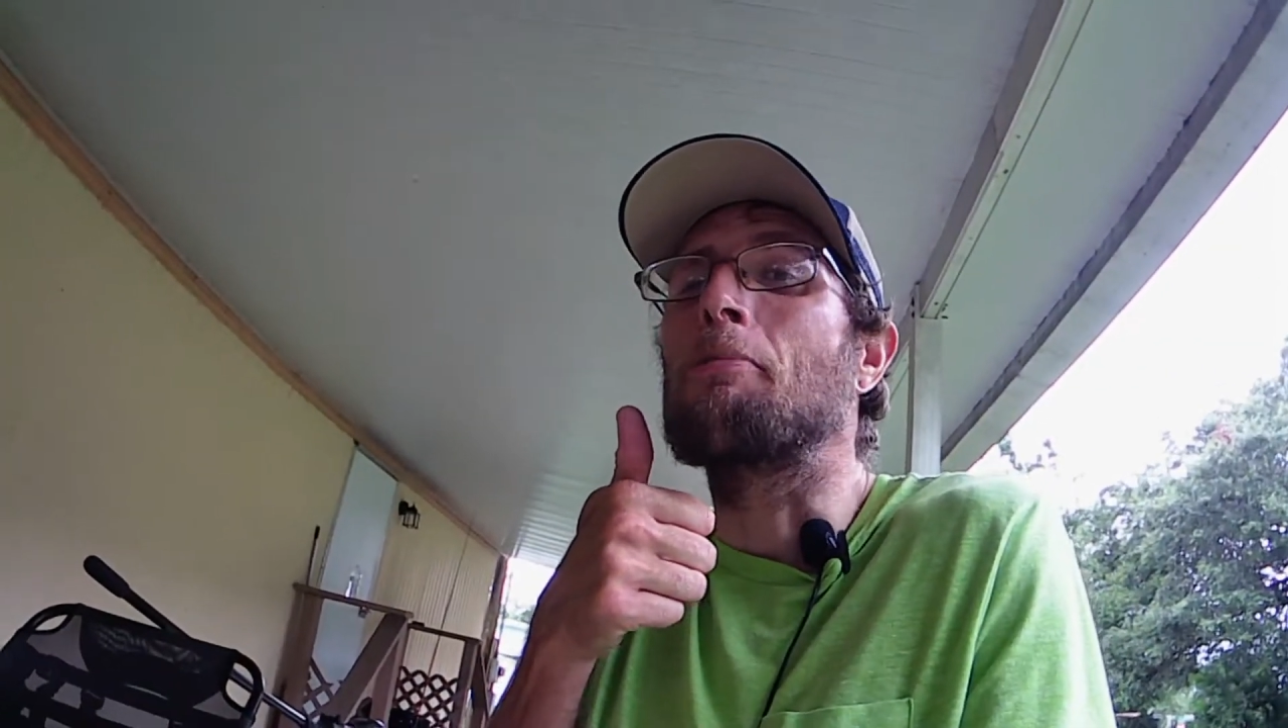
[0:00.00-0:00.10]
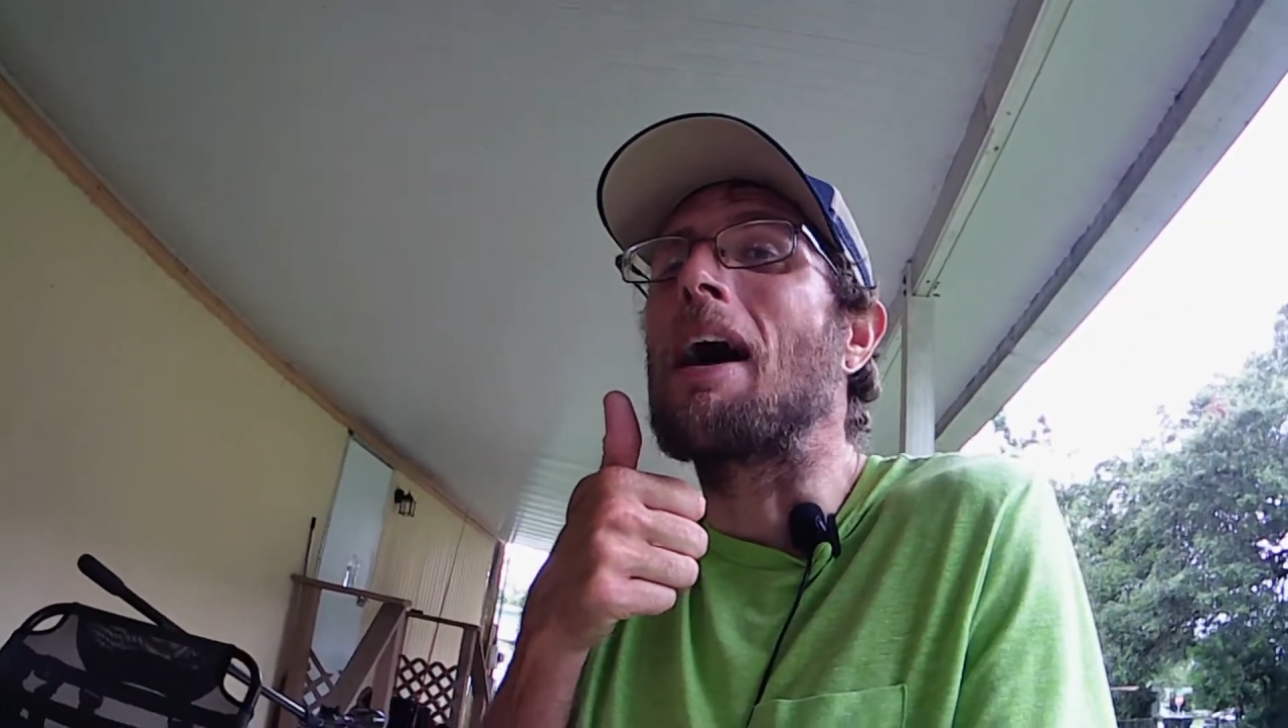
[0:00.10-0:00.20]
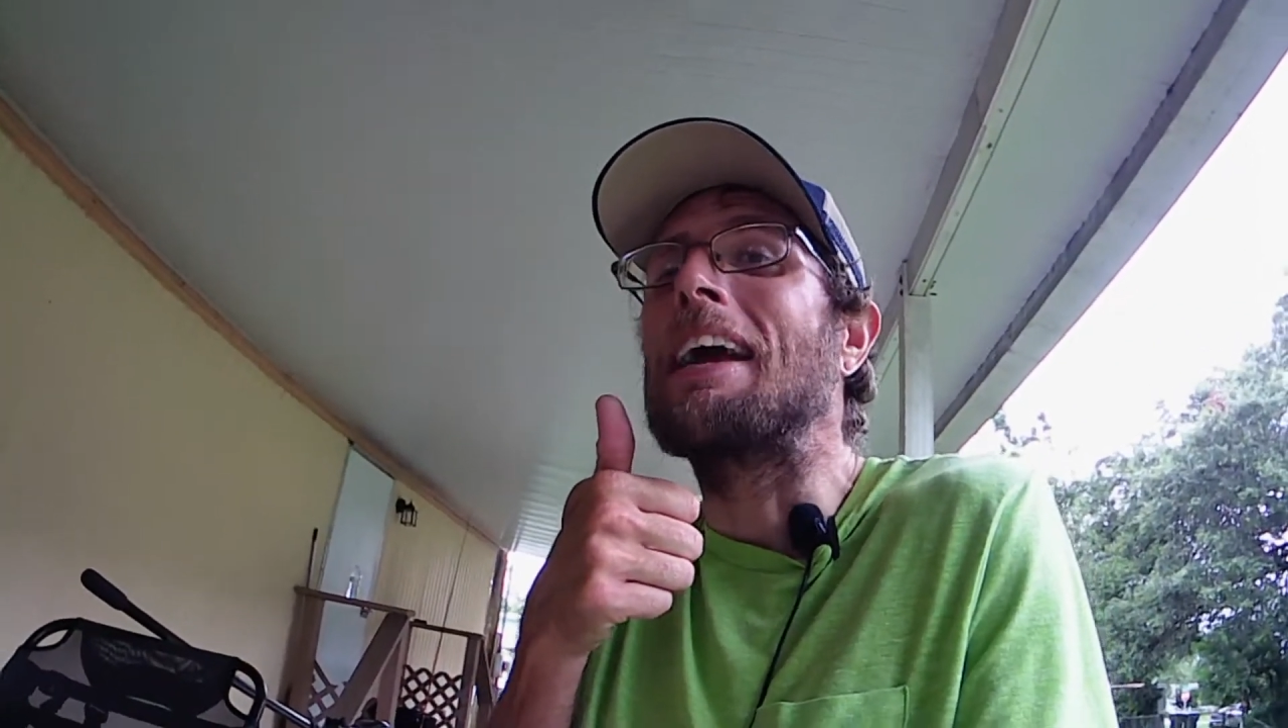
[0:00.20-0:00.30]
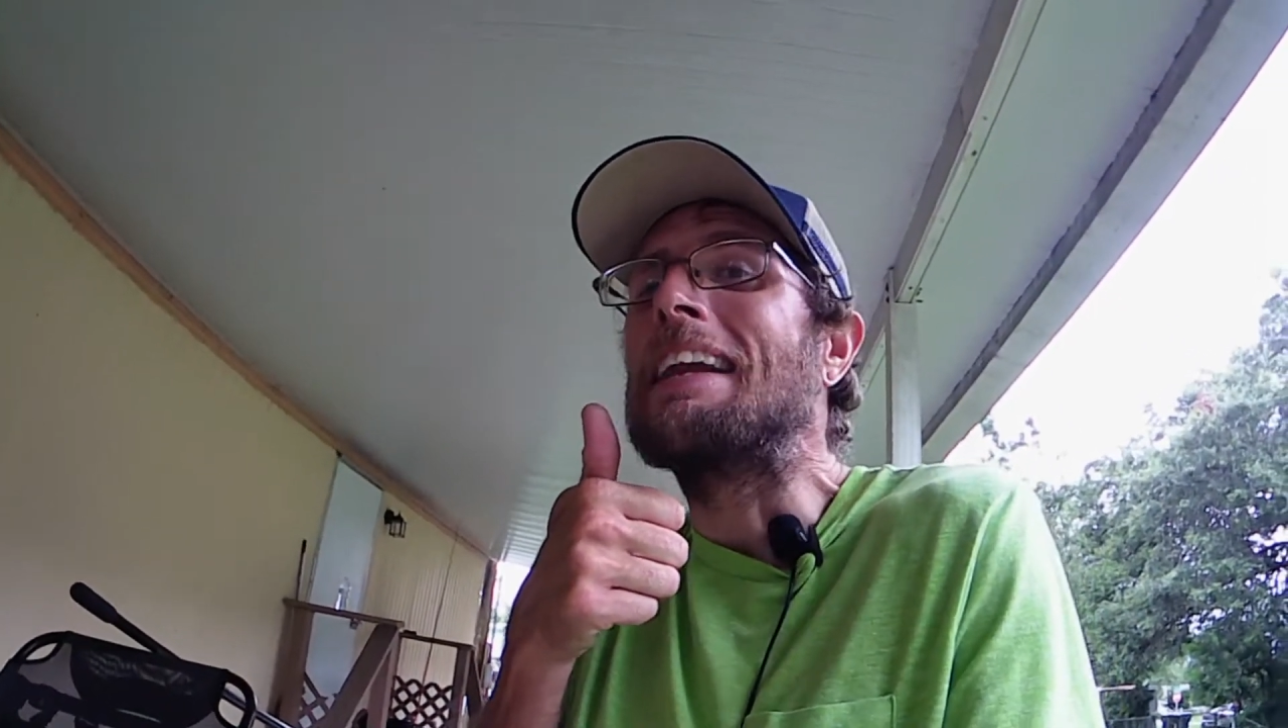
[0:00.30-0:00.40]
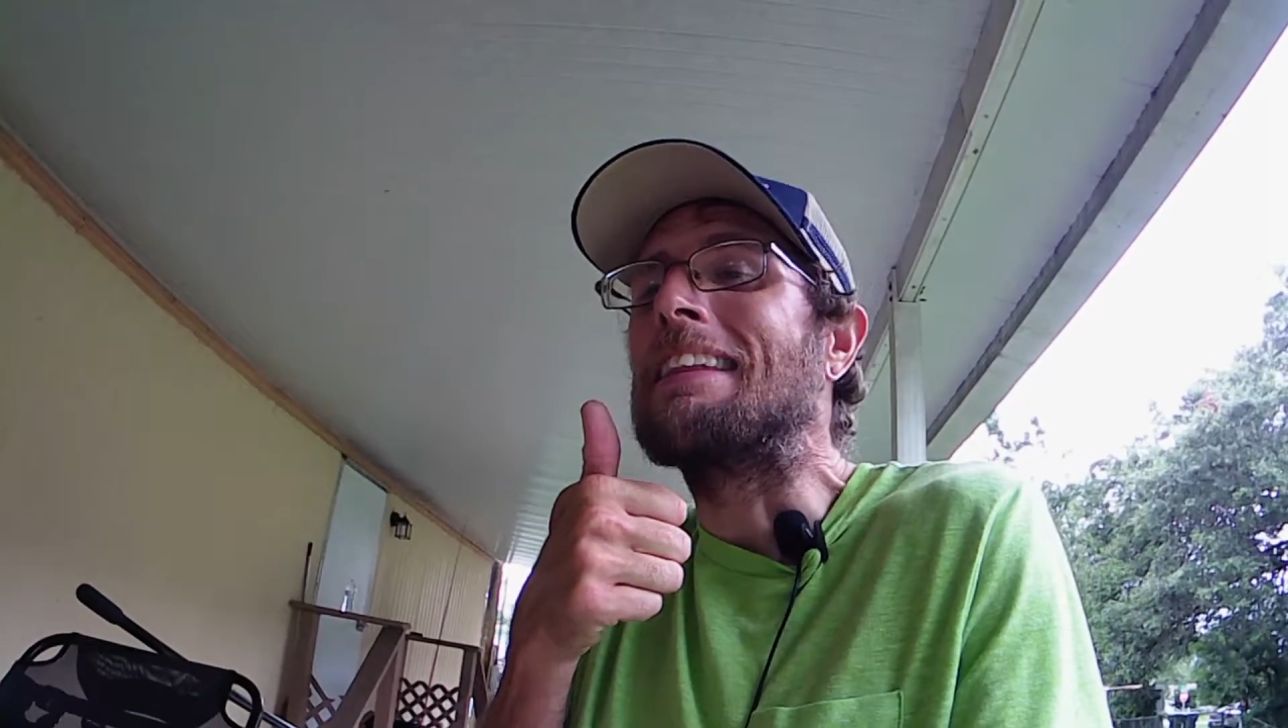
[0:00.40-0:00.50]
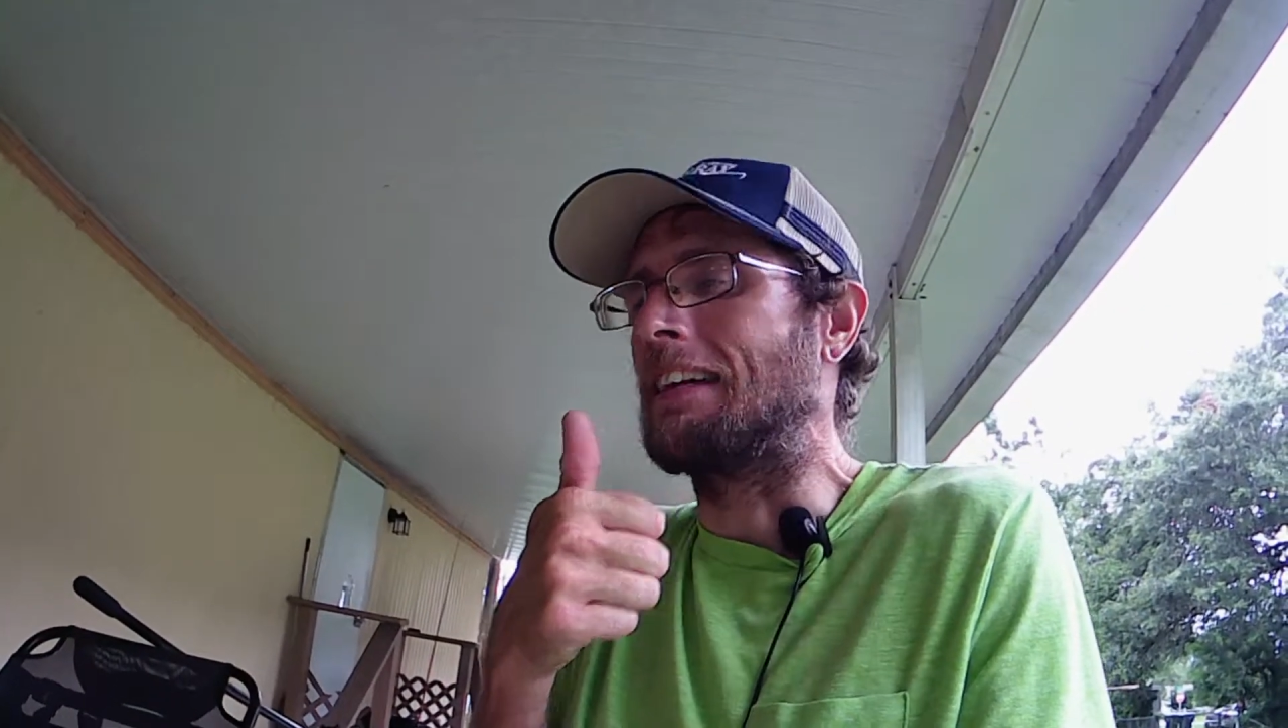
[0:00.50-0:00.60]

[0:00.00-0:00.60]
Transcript: buy anything.